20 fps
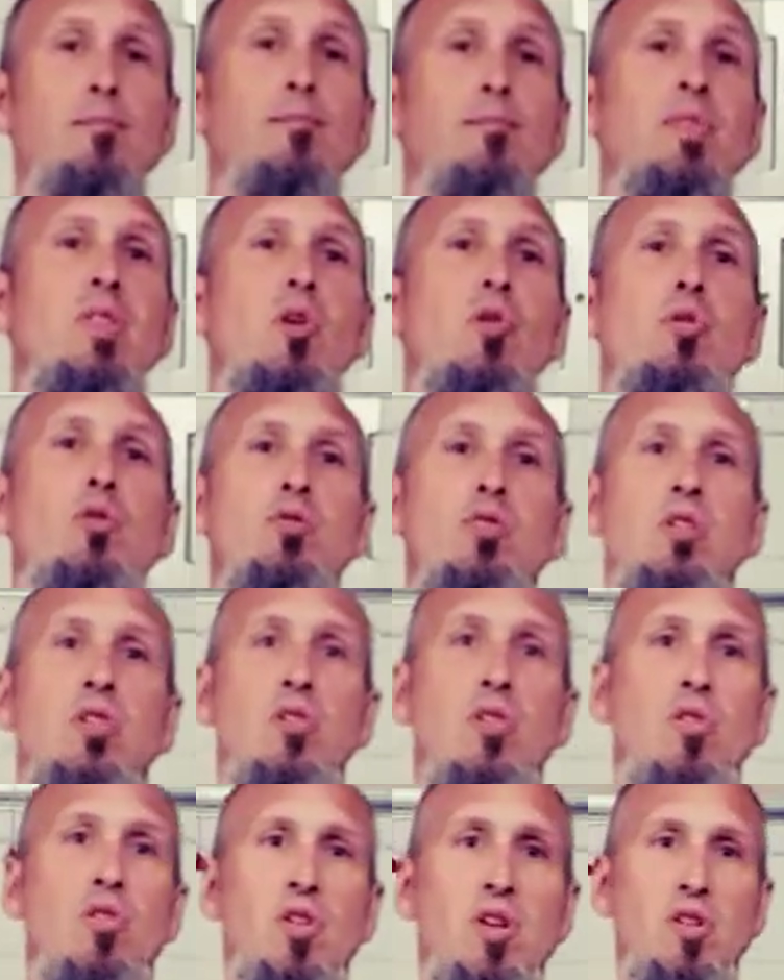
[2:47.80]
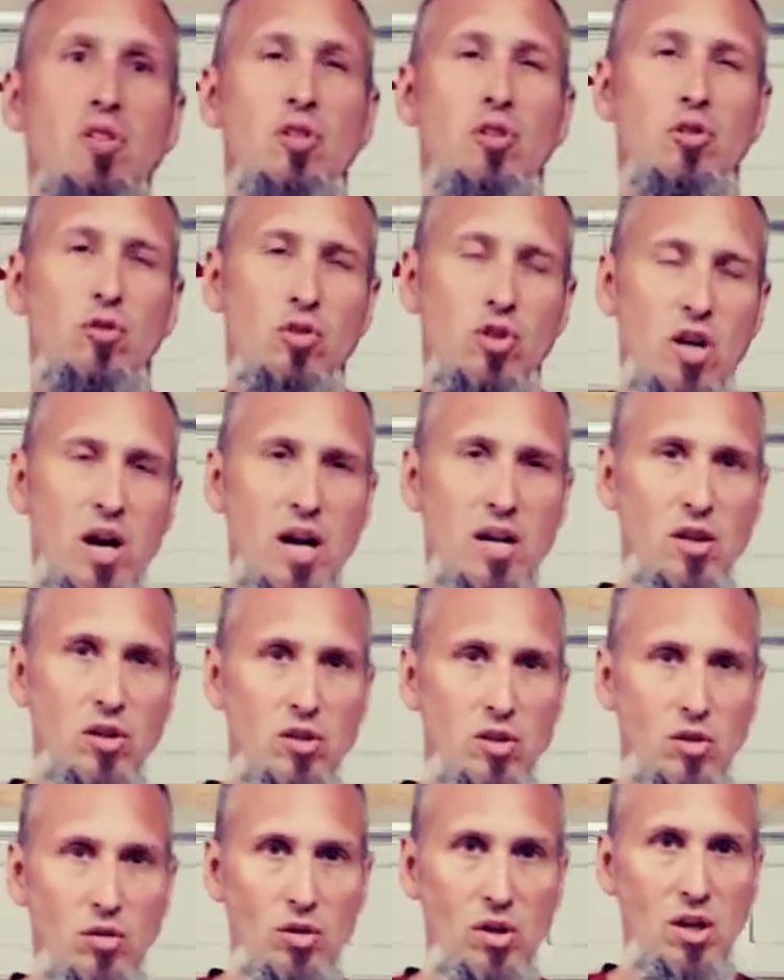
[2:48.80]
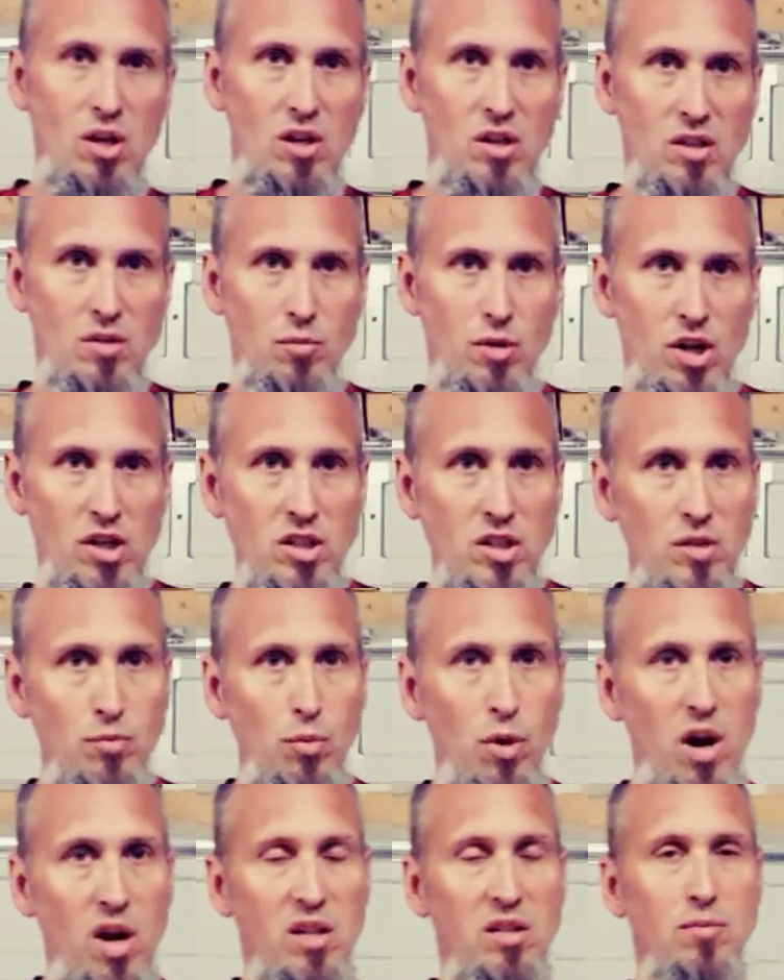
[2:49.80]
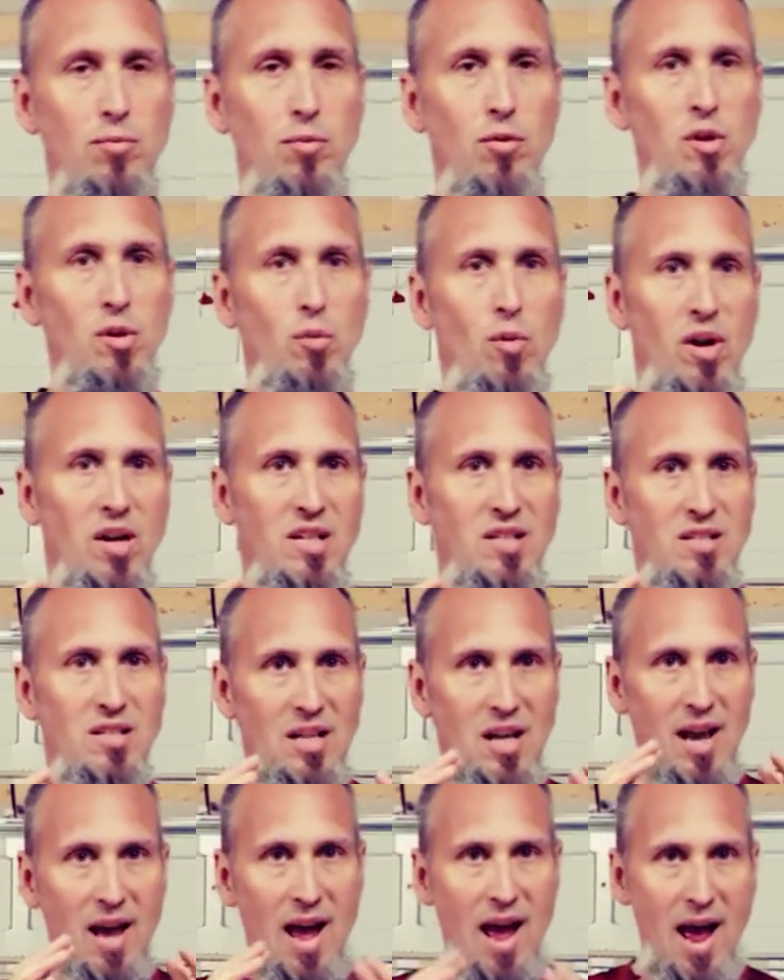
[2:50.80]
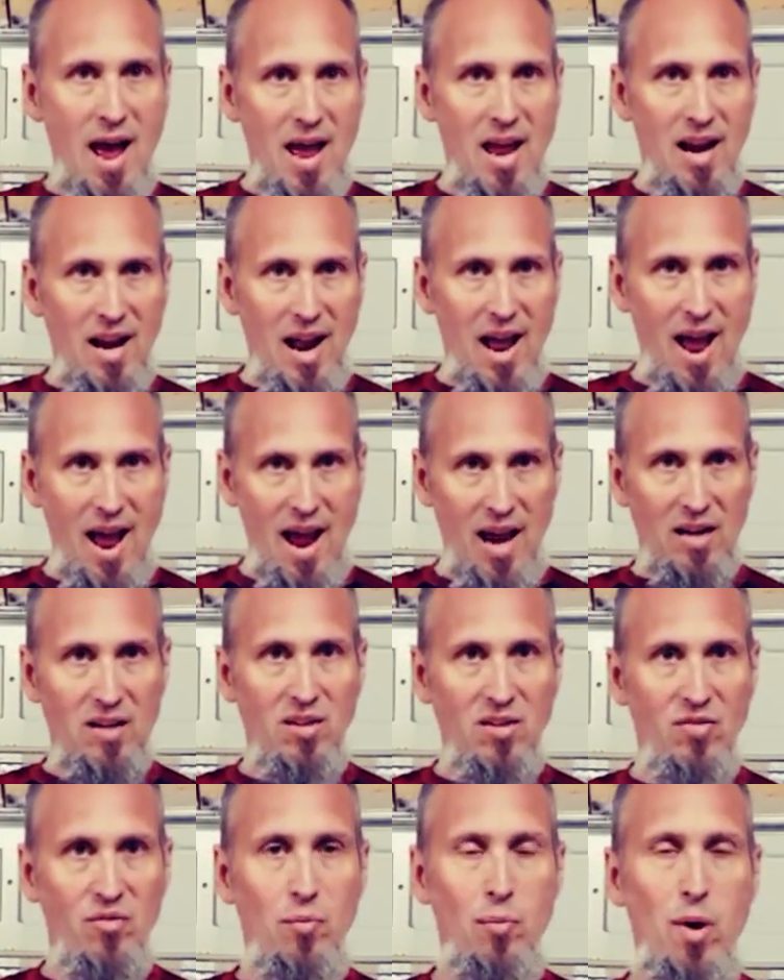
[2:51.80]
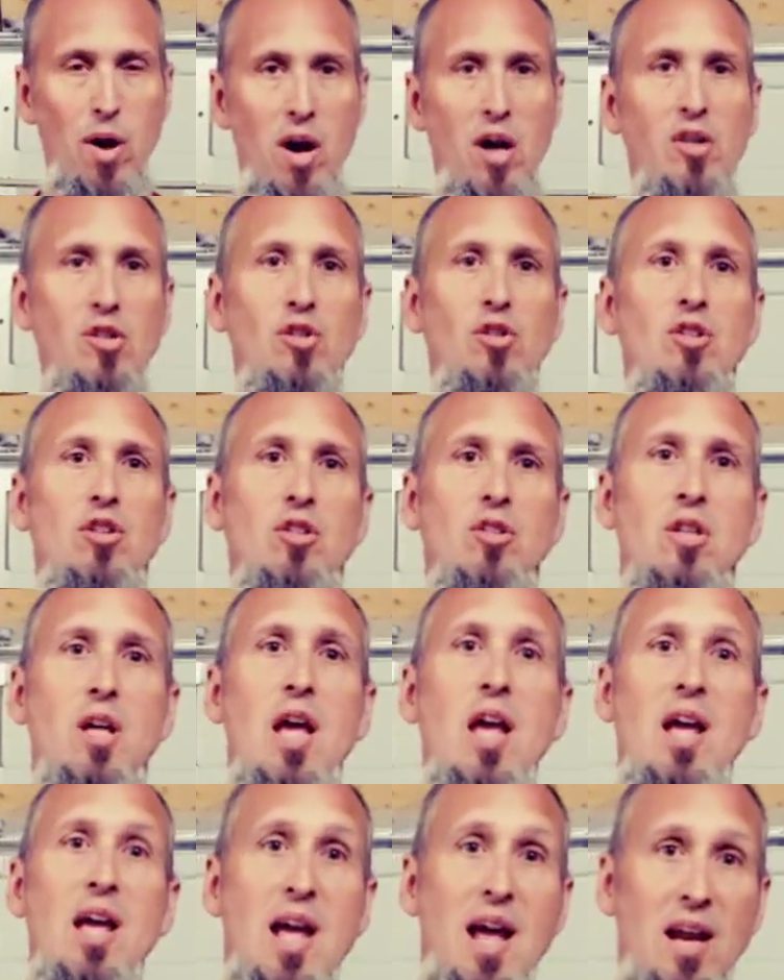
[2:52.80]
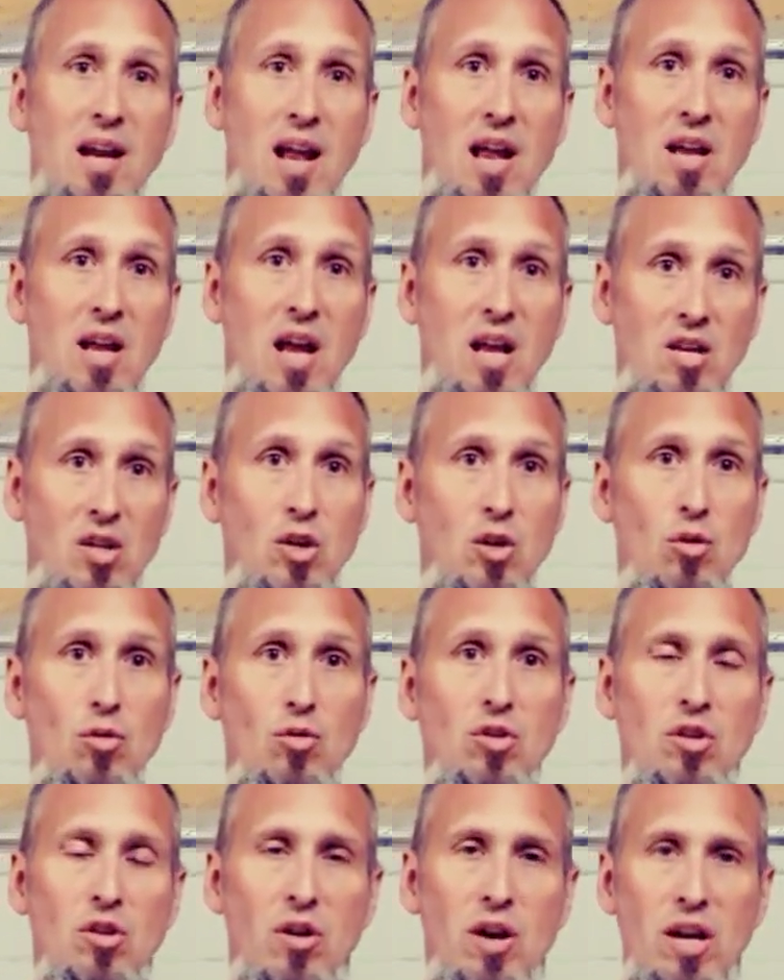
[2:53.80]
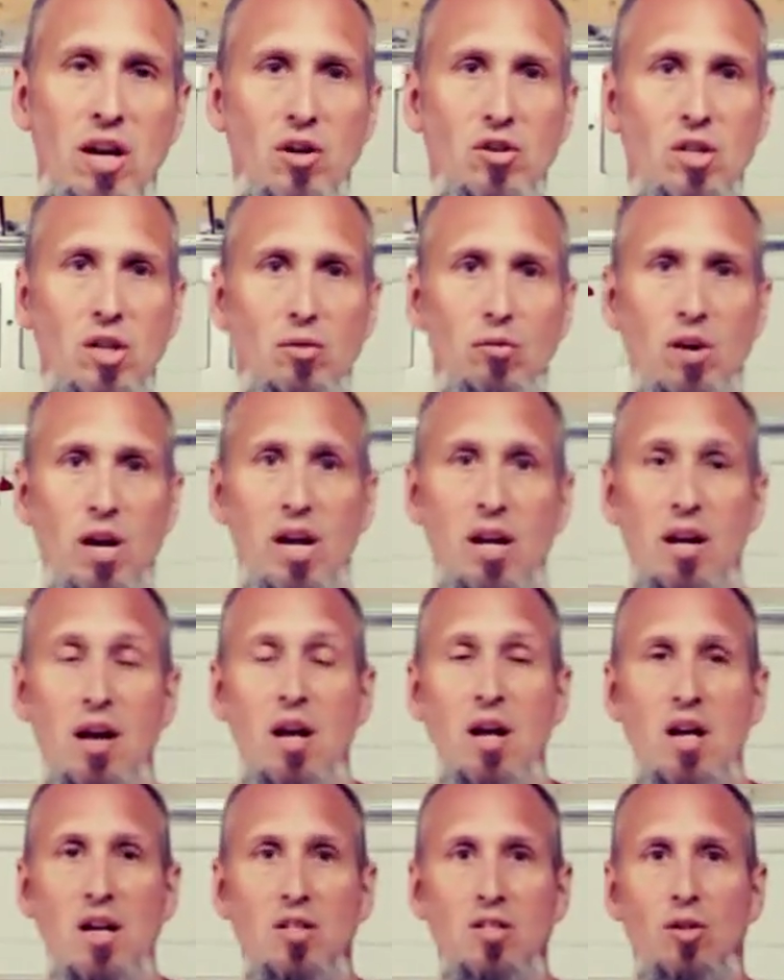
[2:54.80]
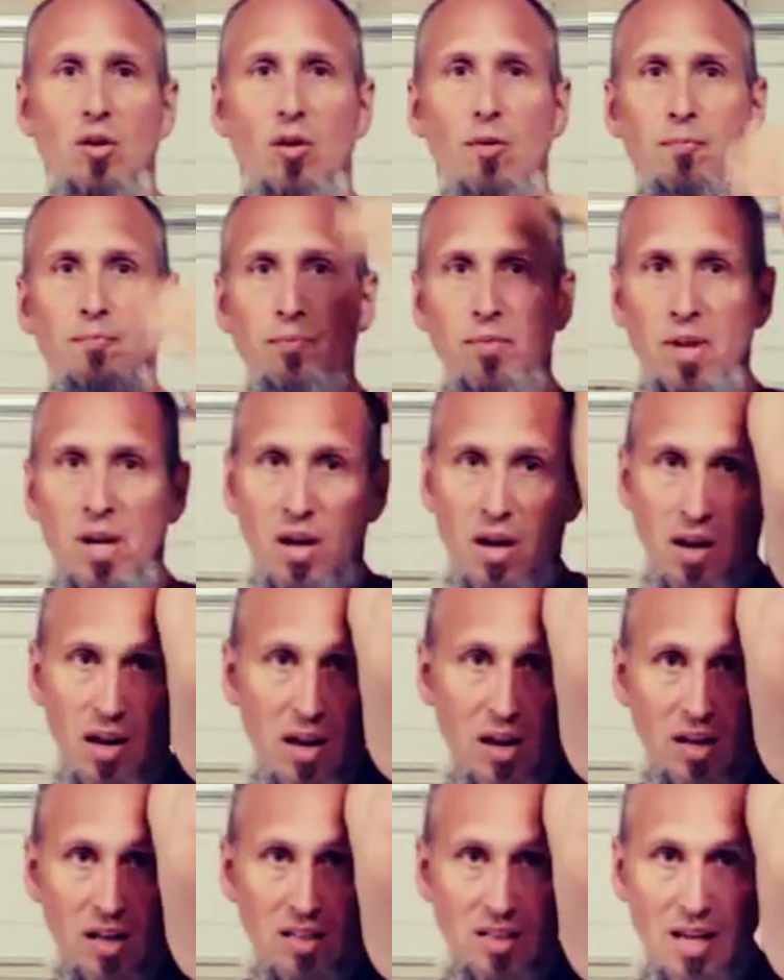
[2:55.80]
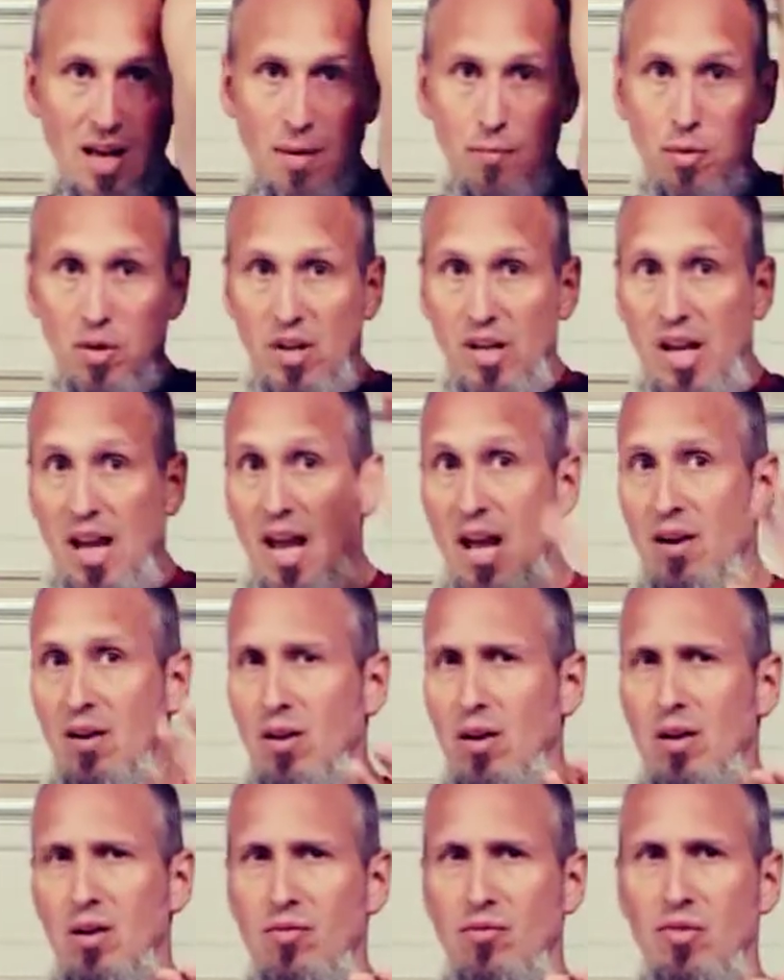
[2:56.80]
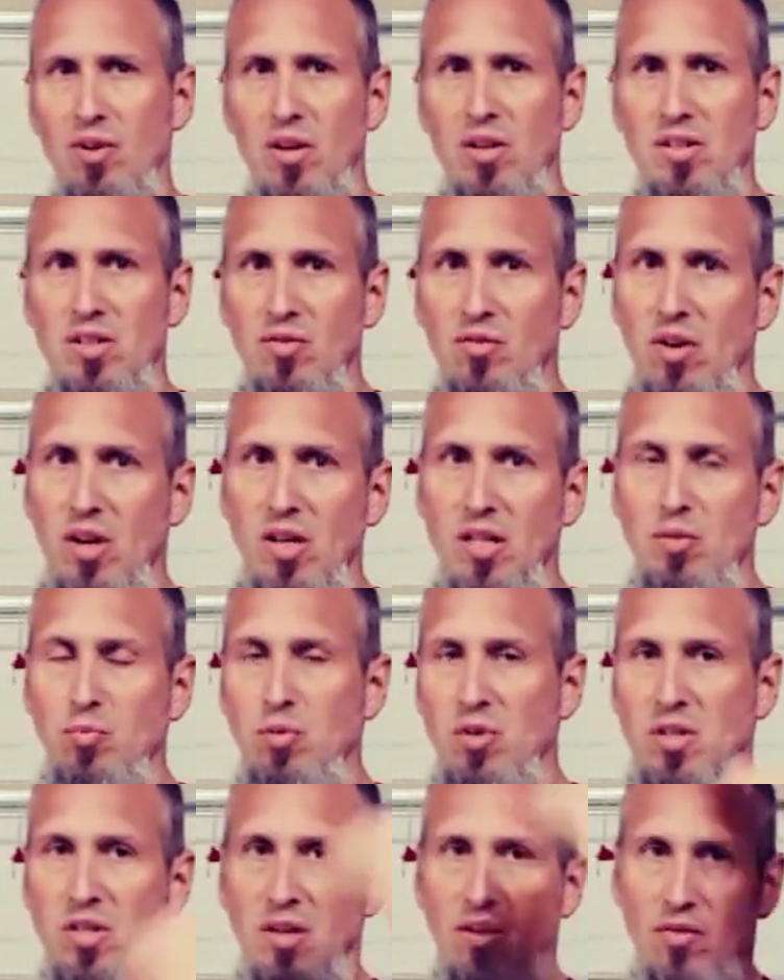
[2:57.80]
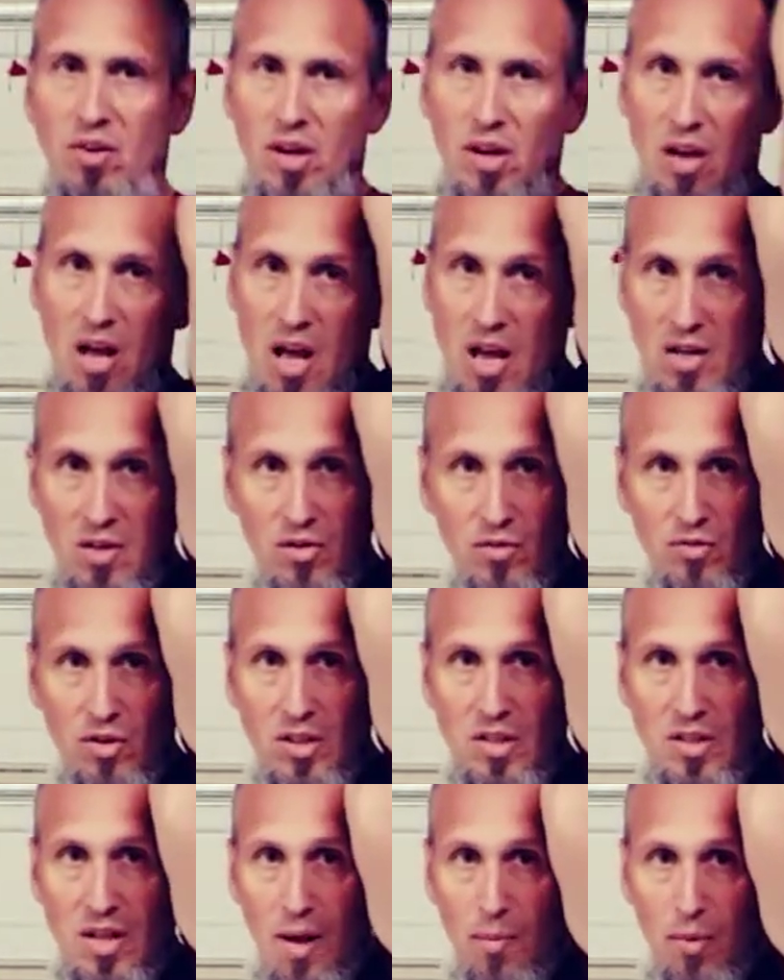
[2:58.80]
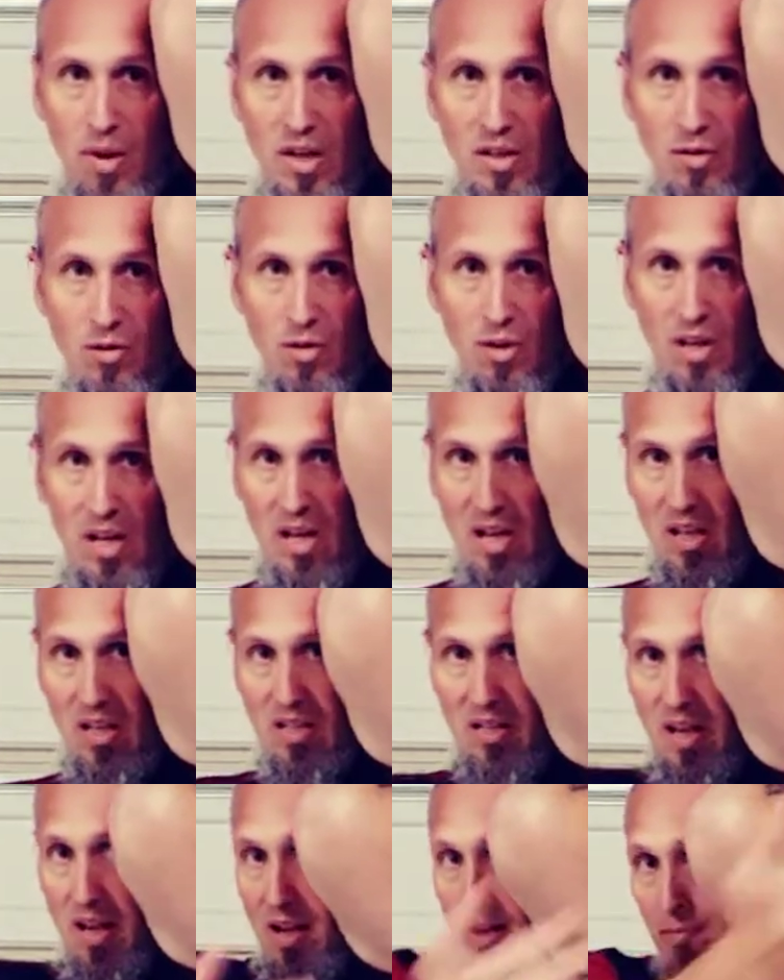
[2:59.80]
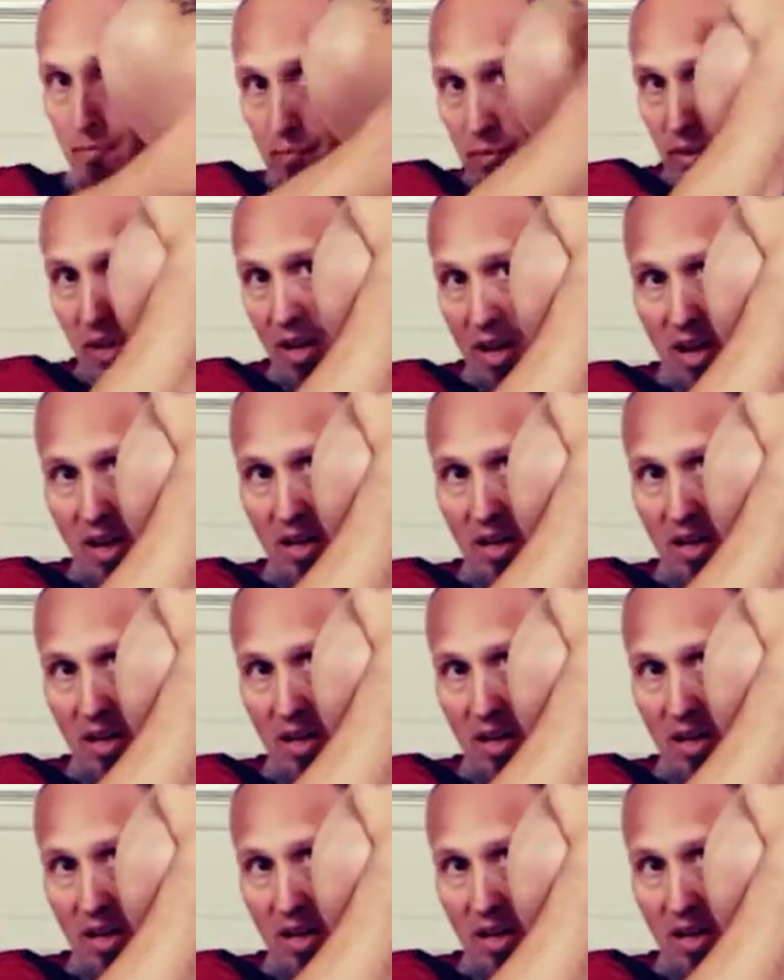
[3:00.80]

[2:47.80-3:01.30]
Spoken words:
those are the things you're trying to do here. As much as possible, you want to stay in active postures and use your energy, right? So an example, again, it's very specific. So for example, I do this, an